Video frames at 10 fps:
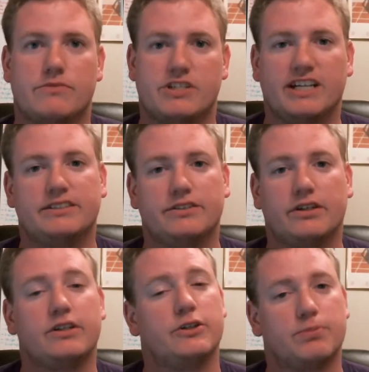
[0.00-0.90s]
Chances
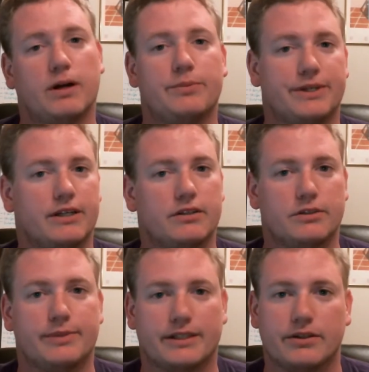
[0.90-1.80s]
are you'll probably get a
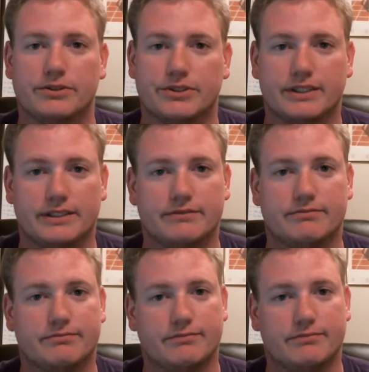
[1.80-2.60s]
little bit closer than